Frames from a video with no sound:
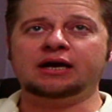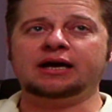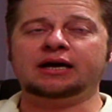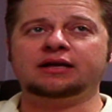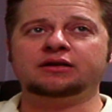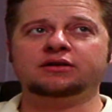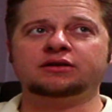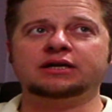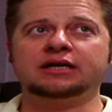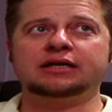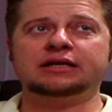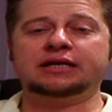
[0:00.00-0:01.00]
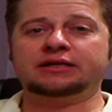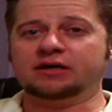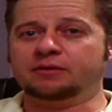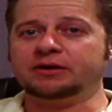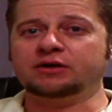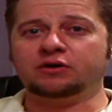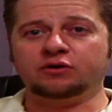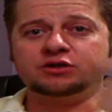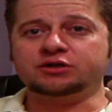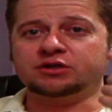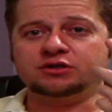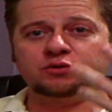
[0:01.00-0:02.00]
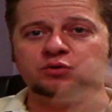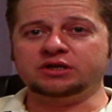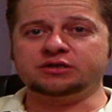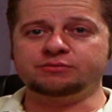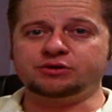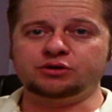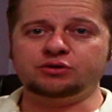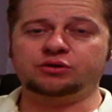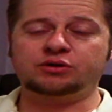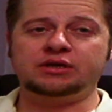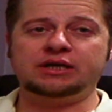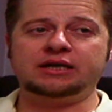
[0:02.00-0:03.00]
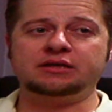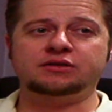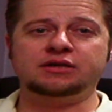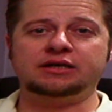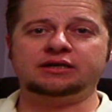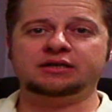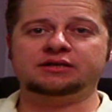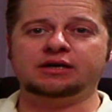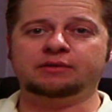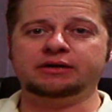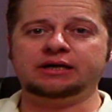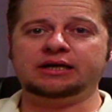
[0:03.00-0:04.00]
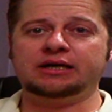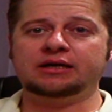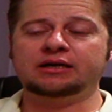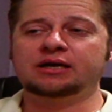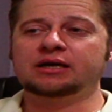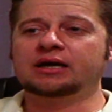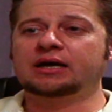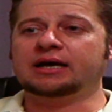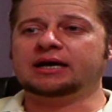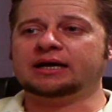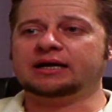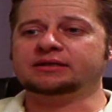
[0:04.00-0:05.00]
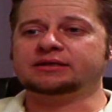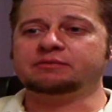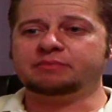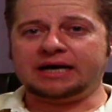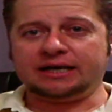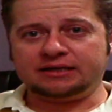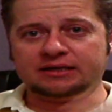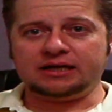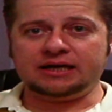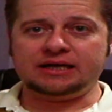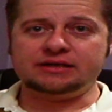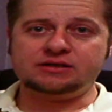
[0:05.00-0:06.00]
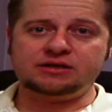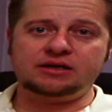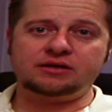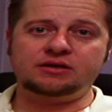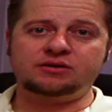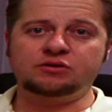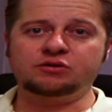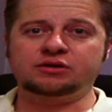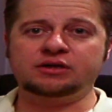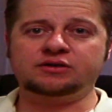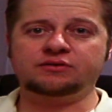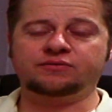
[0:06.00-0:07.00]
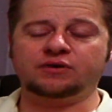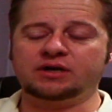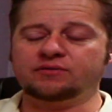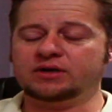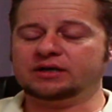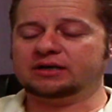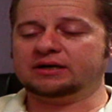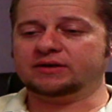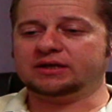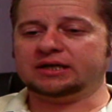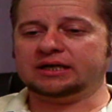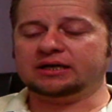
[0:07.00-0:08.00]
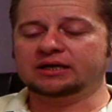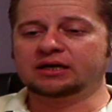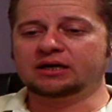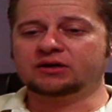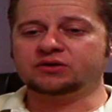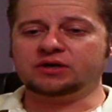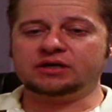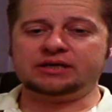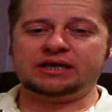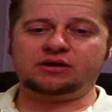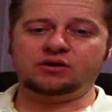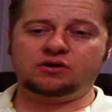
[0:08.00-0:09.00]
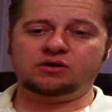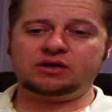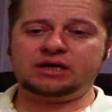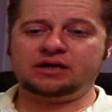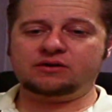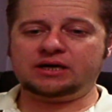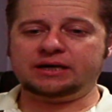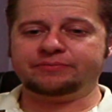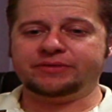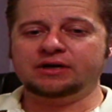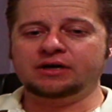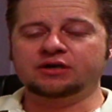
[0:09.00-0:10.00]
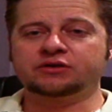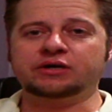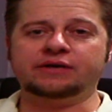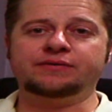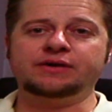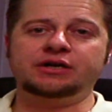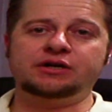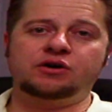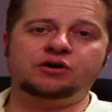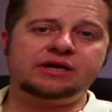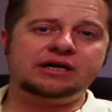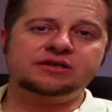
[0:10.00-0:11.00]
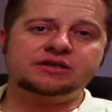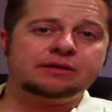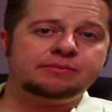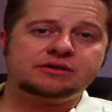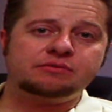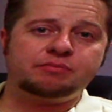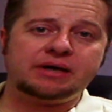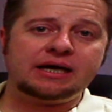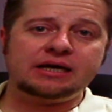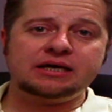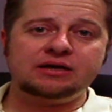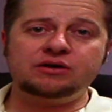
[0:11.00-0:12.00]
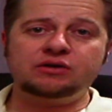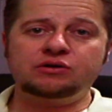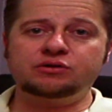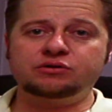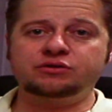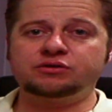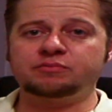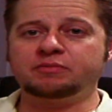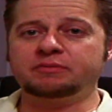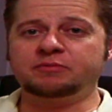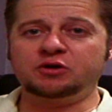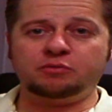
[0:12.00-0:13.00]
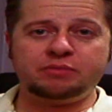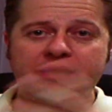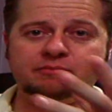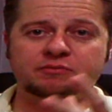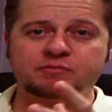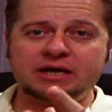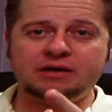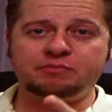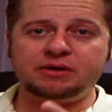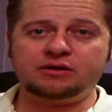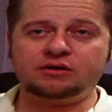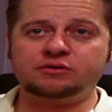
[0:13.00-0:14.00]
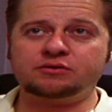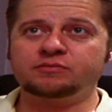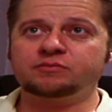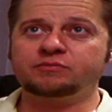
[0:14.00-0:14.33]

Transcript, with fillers: and they and they tell me, you know, it's just the wisdom tooth that that it's coming in, and it's impacting against the the tooth that's in front of it and everything. So I was like, oh, okay, great. So I figure, you know, they just give me some pain kills, you know, pain pain piller,